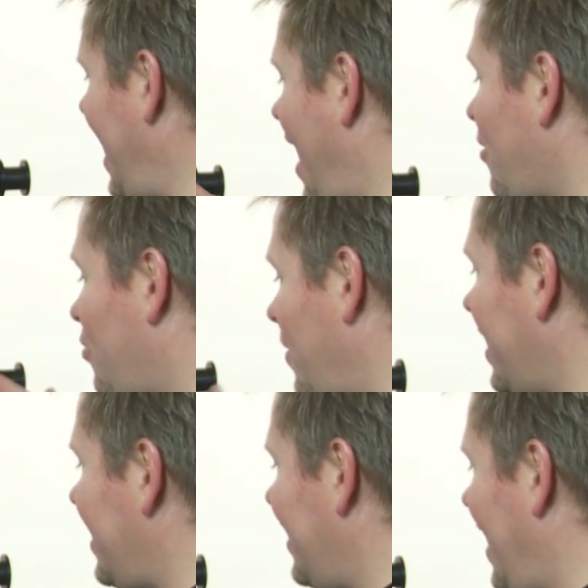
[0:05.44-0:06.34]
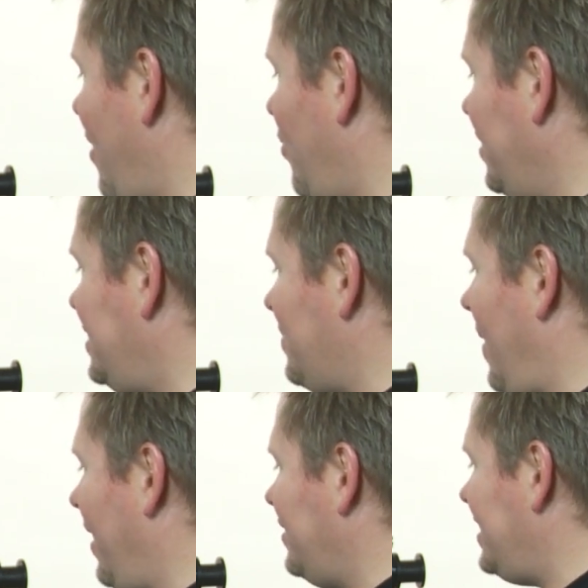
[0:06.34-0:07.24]
how quick that was to
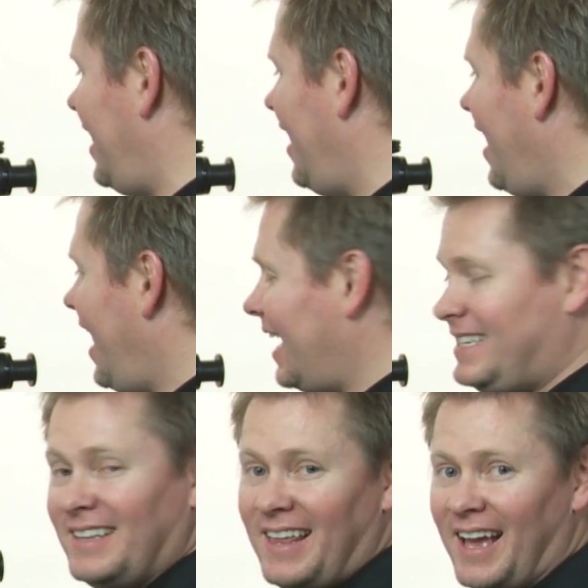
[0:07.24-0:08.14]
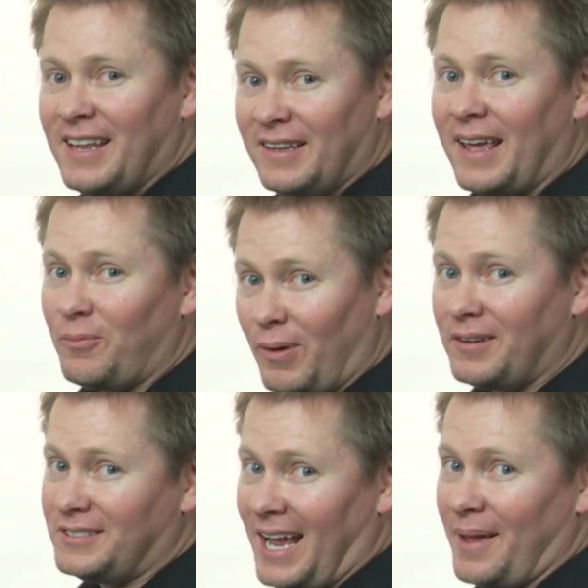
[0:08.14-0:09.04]
balance that? I did that in like
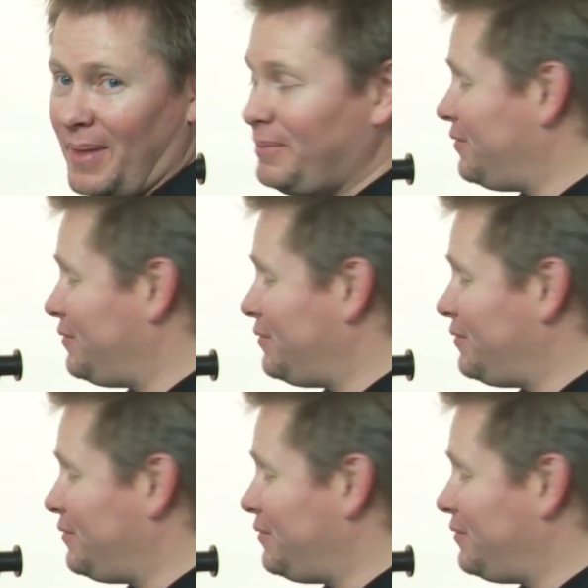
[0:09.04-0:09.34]
record time. That